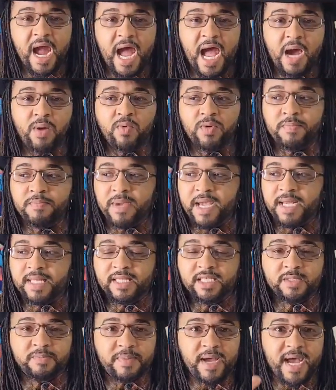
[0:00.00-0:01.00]
I would
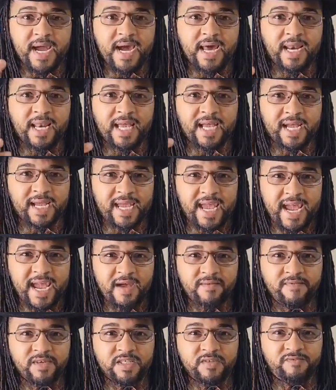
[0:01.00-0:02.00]
make this bag out of like a
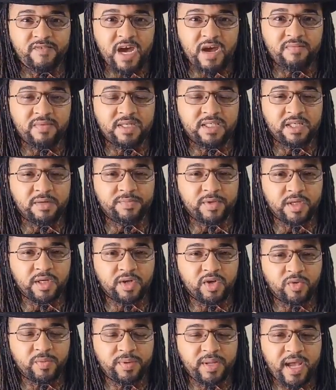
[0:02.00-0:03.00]
canvas fabric, something a
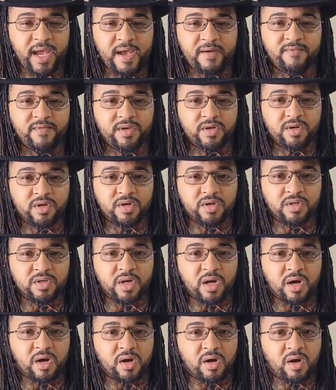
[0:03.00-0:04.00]
little bit
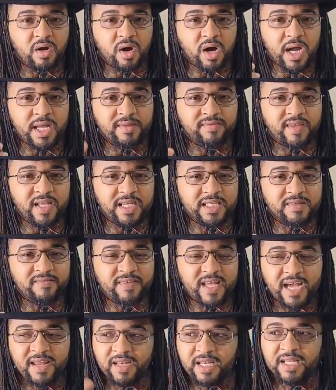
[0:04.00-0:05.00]
heavier and things
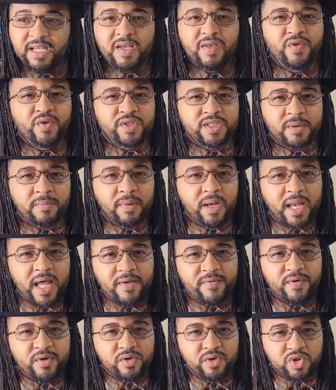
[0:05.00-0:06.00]
of that. Either some
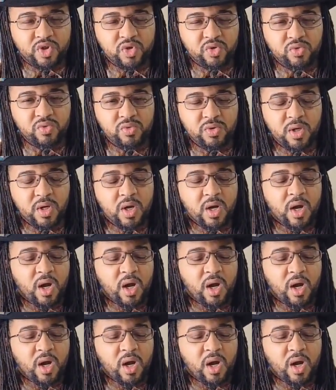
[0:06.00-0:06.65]
leather too.